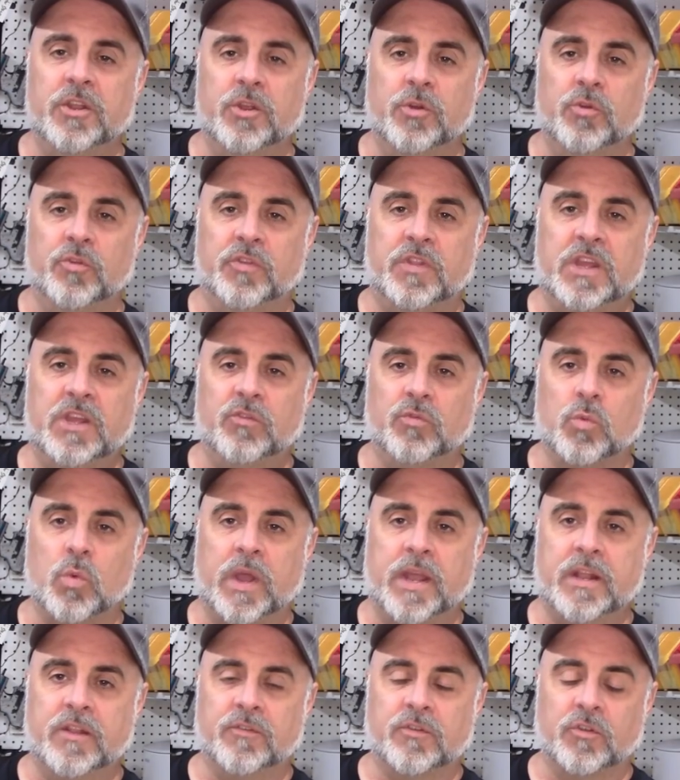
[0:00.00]
use these
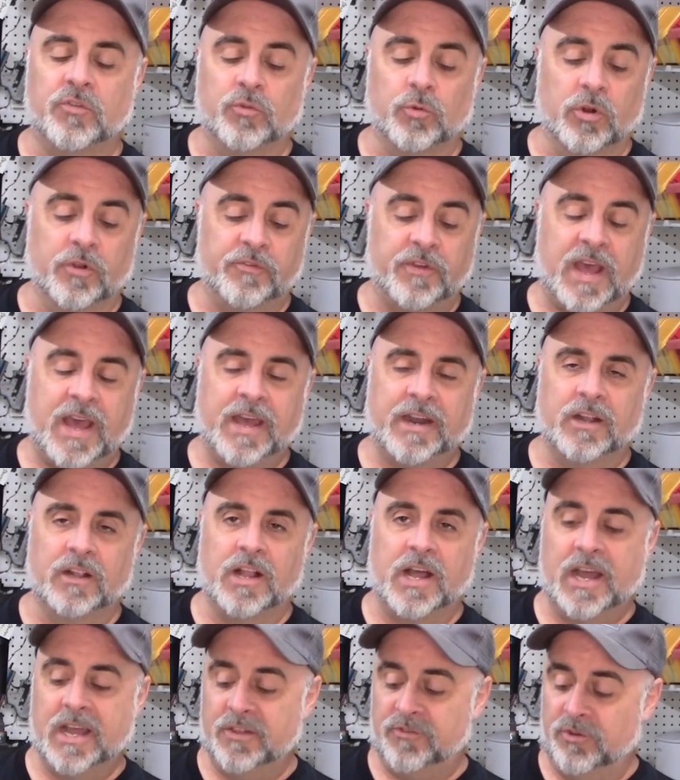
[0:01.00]
weights to sort of
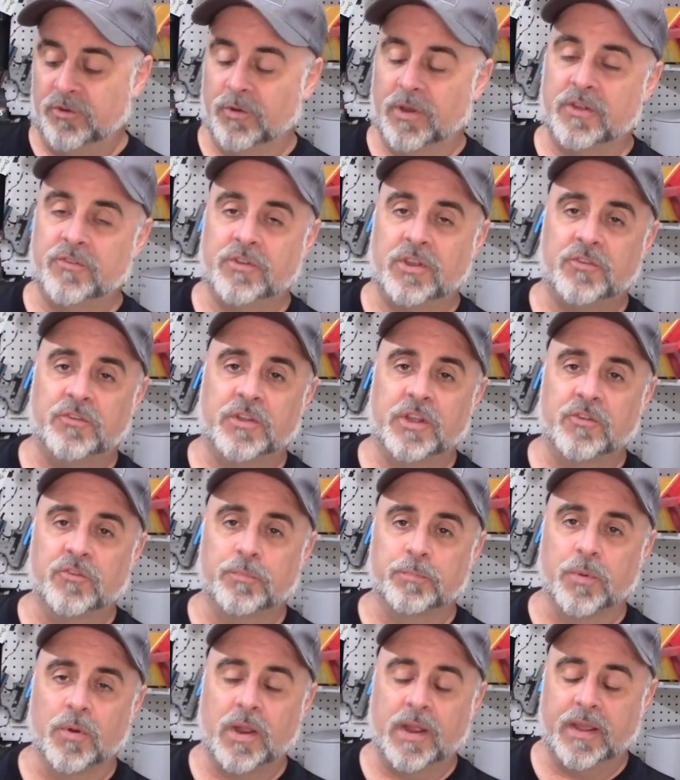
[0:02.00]
analyze your existing
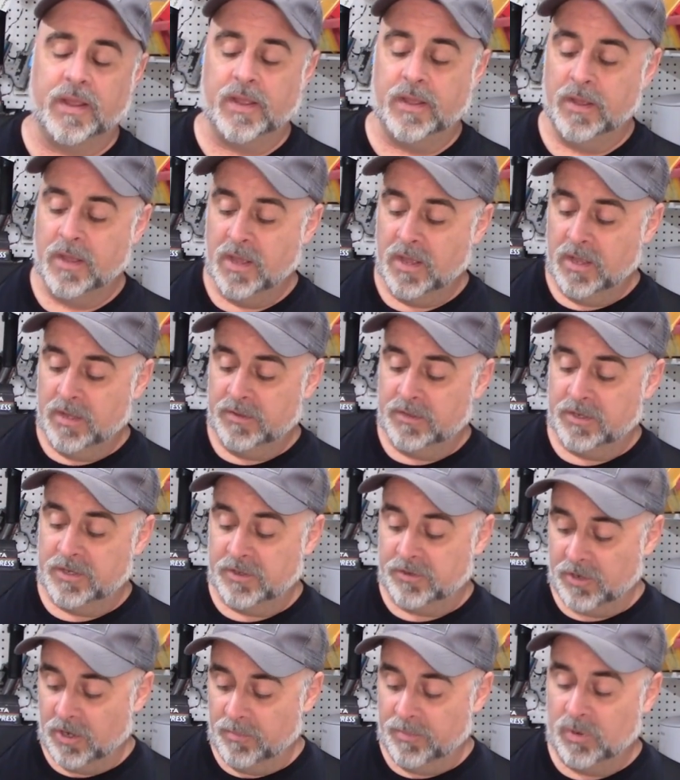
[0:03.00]
spring to
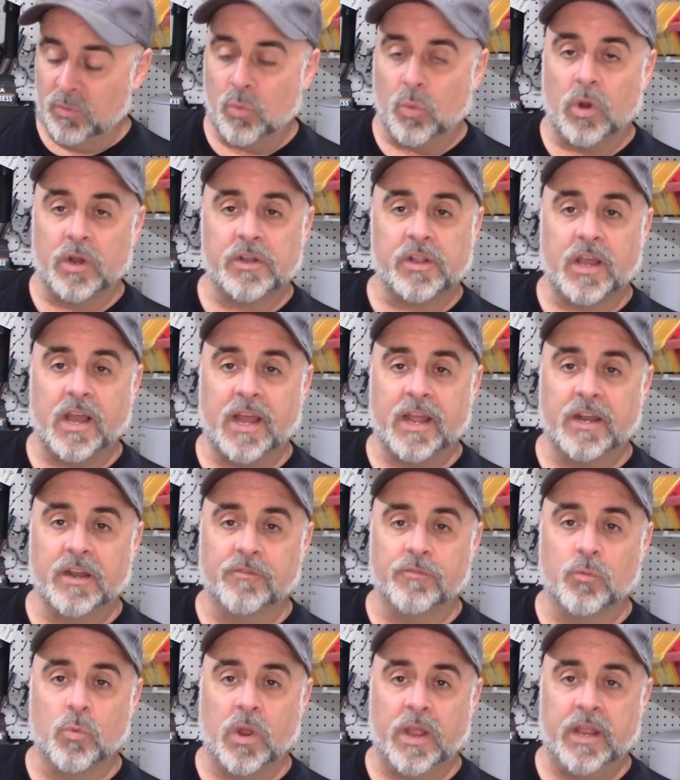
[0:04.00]
determine what kind
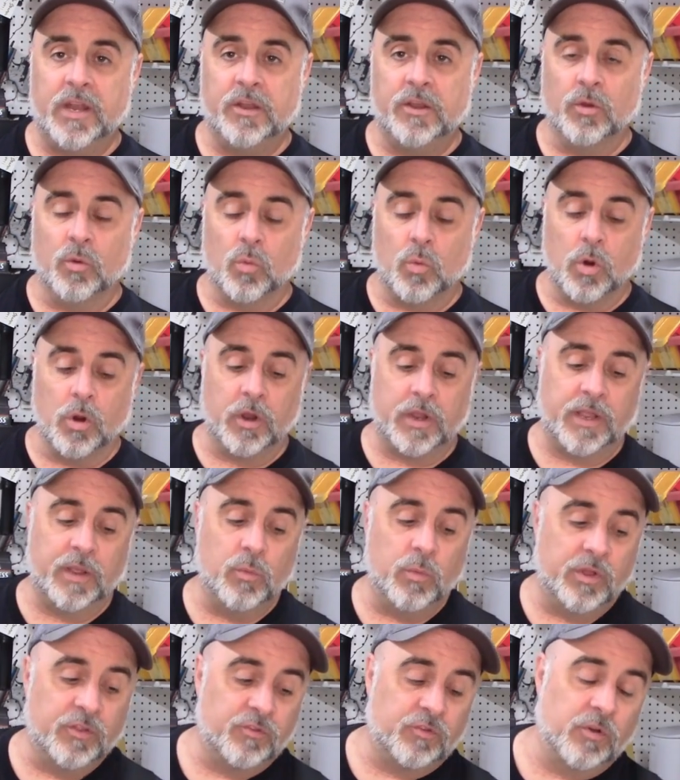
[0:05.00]
of weight you're working with.